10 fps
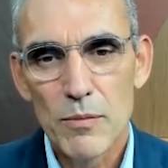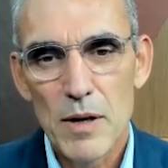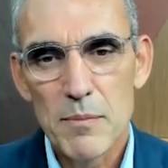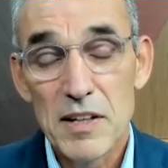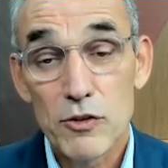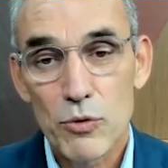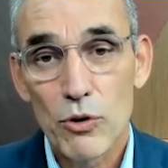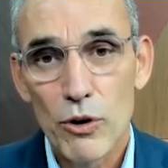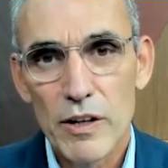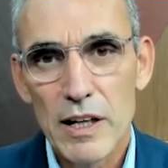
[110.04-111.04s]
be
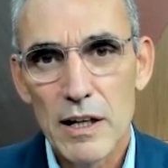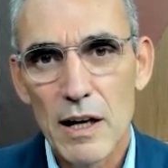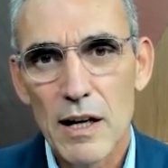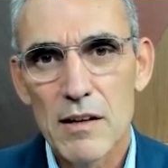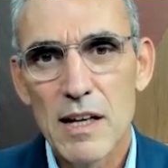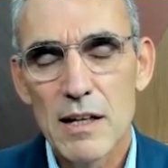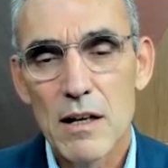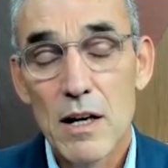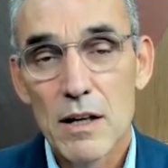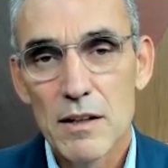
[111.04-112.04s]
stronger here, and
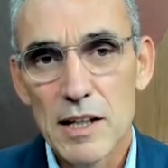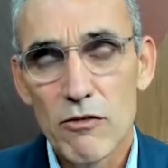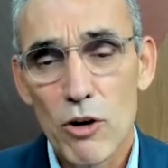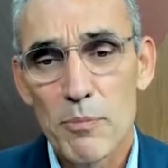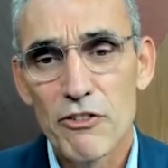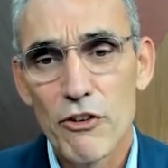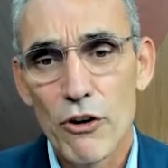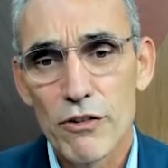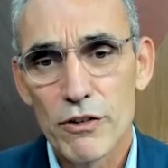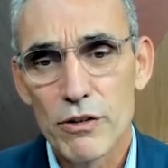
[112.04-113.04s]
then develop
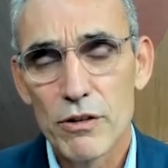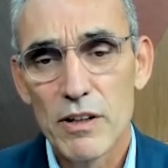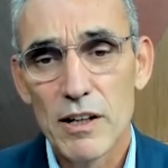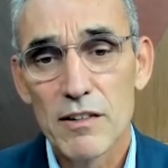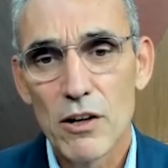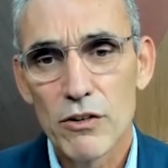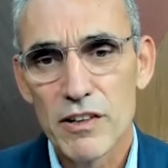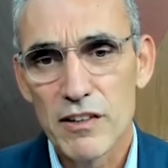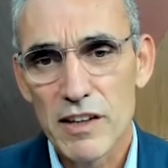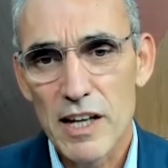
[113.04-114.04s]
further in
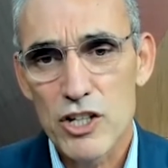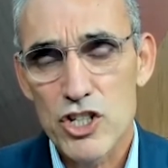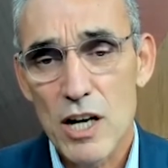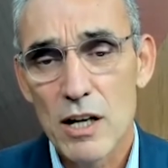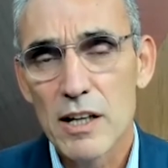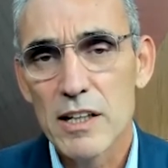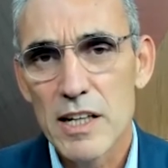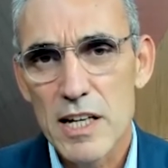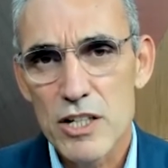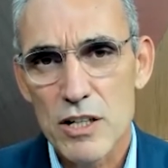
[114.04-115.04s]
Southeast Asia and in
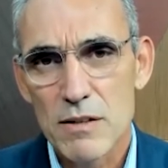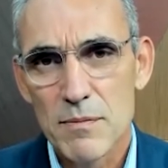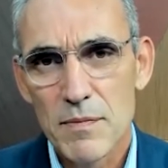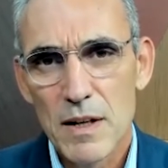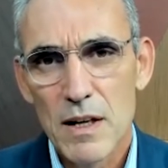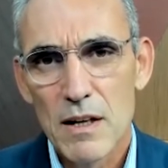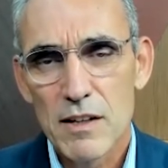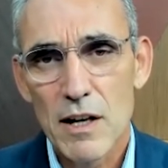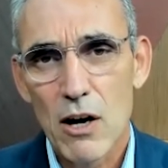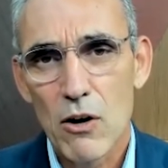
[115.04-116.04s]
Asia.
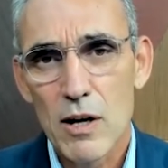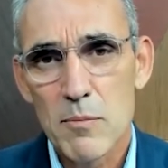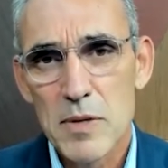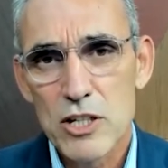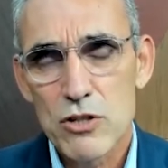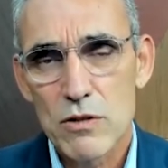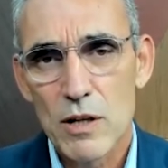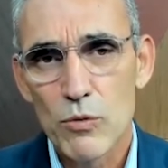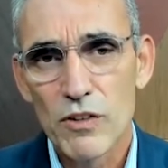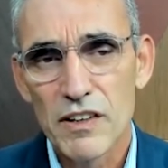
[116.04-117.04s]
Then our ambition, I
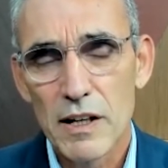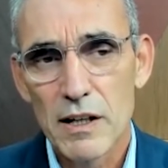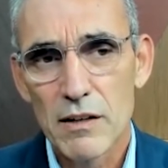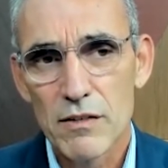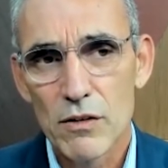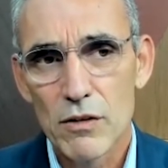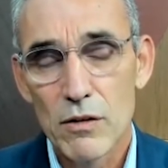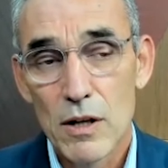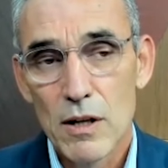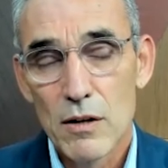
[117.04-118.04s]
would say,
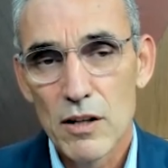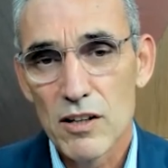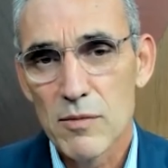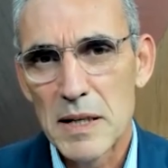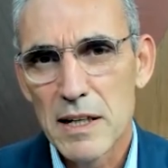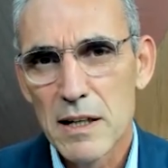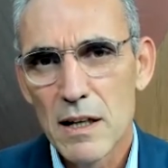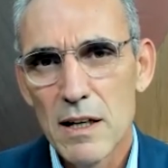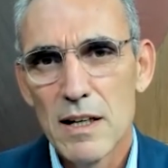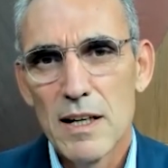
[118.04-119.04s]
is big.
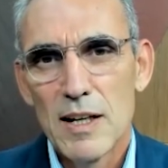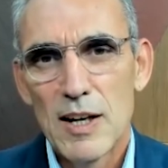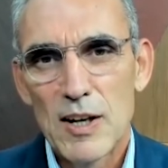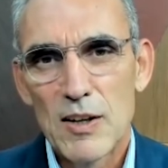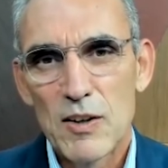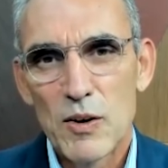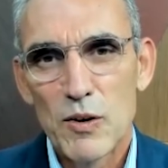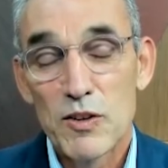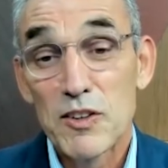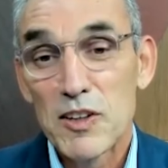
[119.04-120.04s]
And
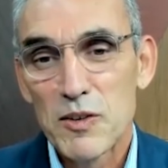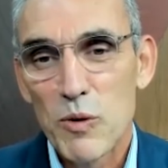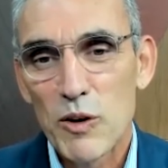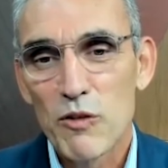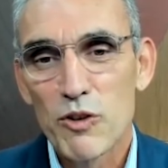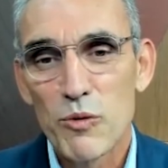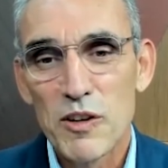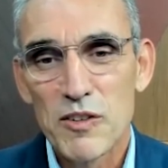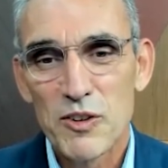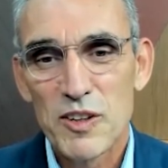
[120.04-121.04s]
this is one of the
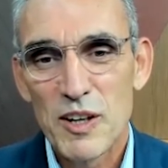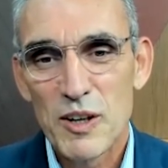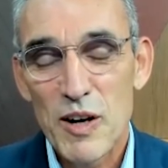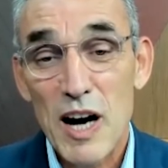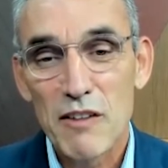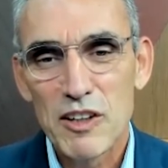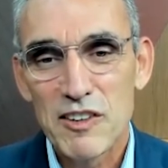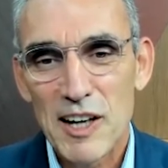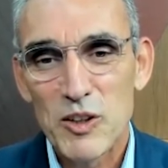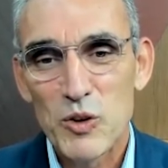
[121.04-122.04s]
reasons I've
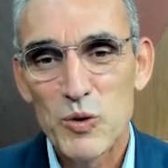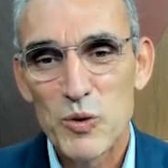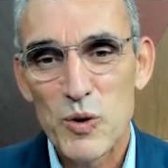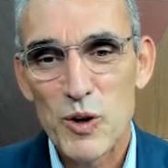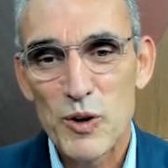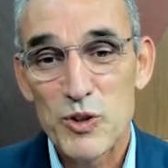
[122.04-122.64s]
decided to